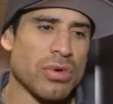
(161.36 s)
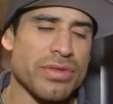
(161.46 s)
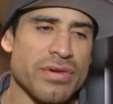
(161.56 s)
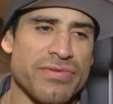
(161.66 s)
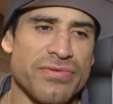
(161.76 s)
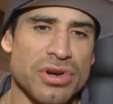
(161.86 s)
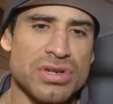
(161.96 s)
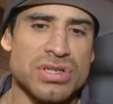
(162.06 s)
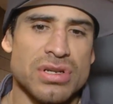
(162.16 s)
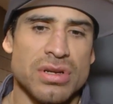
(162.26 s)
won the
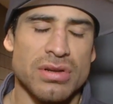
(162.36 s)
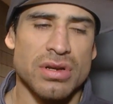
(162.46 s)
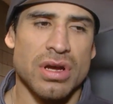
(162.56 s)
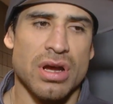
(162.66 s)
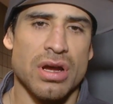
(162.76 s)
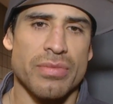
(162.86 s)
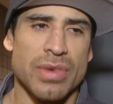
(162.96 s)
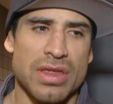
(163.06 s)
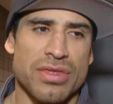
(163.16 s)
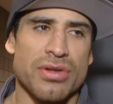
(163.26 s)
first um,
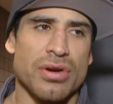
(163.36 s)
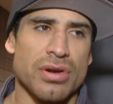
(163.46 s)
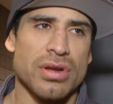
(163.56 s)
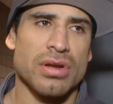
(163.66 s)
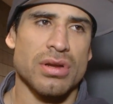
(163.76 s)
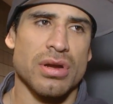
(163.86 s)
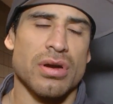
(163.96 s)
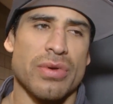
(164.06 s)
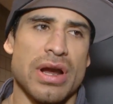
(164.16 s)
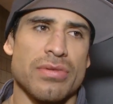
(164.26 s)
and third
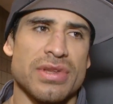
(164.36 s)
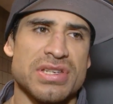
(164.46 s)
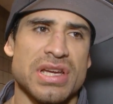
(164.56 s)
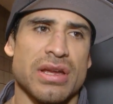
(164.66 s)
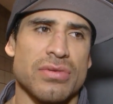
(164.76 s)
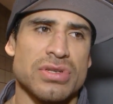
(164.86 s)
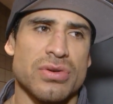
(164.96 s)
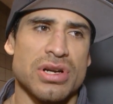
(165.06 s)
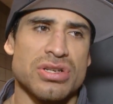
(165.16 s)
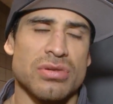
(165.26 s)
round. The second was
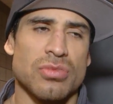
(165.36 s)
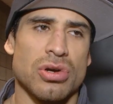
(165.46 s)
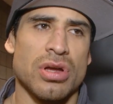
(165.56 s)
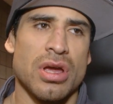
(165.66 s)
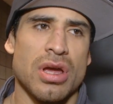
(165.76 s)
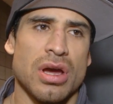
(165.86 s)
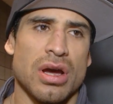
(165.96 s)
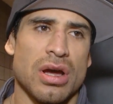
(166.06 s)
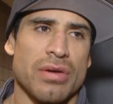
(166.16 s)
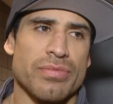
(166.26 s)
questionable.
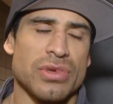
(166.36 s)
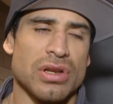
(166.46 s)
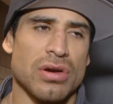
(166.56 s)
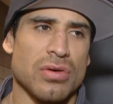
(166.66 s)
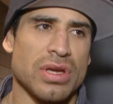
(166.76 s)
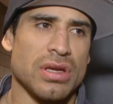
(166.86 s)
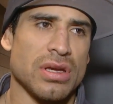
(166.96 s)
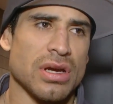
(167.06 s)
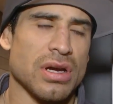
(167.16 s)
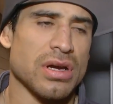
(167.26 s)
Um, you know,
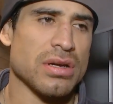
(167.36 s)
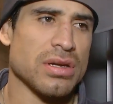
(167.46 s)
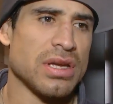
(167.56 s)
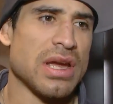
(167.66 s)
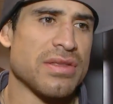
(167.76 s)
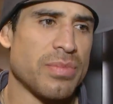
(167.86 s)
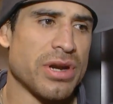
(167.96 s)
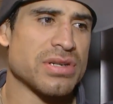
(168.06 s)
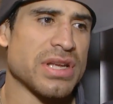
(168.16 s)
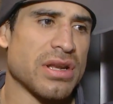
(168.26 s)
he uh, he had the
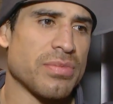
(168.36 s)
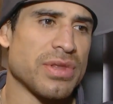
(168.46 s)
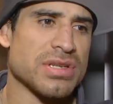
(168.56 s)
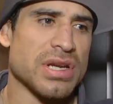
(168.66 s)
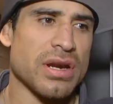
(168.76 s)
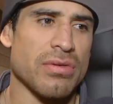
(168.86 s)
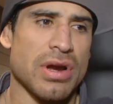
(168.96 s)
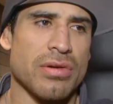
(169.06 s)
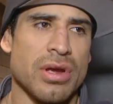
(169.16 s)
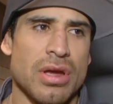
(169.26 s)
better stand up in the second
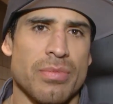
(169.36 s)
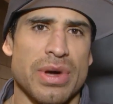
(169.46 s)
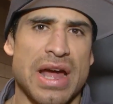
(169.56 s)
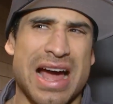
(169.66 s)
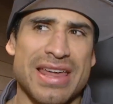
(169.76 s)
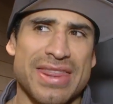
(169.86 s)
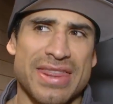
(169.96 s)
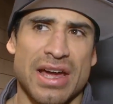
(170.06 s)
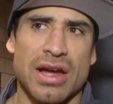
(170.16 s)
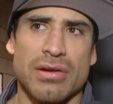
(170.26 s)
round, but I
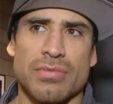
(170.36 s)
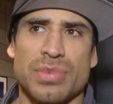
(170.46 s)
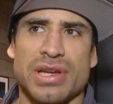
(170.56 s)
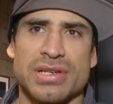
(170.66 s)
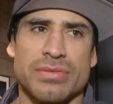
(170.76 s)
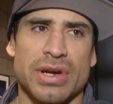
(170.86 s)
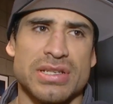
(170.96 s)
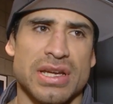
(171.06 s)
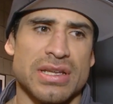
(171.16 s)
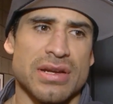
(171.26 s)
thought because of my
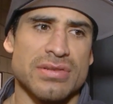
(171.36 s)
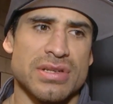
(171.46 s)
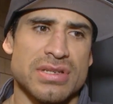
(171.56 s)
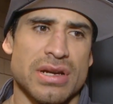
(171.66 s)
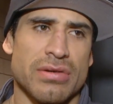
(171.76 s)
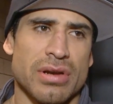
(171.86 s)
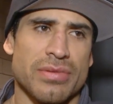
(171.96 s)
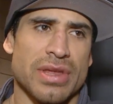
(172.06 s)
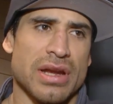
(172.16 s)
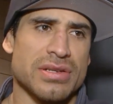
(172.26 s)
takedowns in the second round,
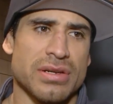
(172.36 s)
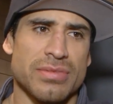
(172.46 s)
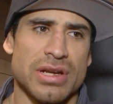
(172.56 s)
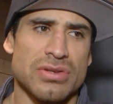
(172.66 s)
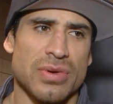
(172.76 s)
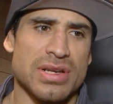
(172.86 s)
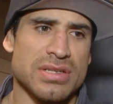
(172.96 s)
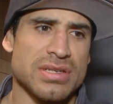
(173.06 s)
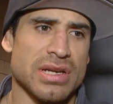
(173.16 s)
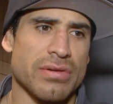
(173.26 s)
I think I took him down
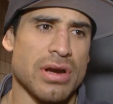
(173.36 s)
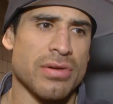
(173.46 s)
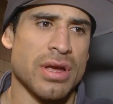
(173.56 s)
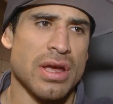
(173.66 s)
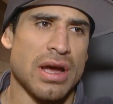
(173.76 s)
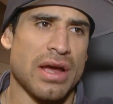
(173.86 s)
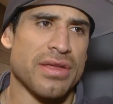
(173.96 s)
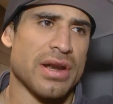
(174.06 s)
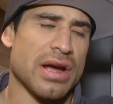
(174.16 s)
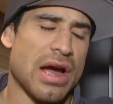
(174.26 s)
twice in the second round. I
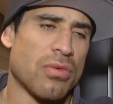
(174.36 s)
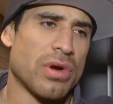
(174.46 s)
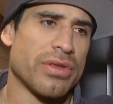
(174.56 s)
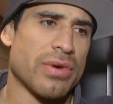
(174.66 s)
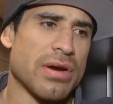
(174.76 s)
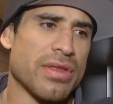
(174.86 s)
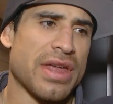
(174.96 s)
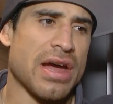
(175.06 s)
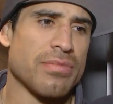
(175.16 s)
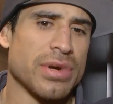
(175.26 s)
thought I, I won the round with
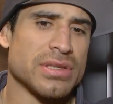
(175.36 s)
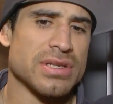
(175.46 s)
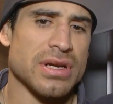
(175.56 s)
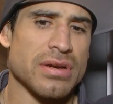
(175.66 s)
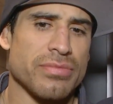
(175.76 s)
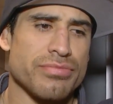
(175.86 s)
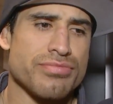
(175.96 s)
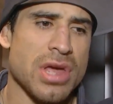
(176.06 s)
that, but um,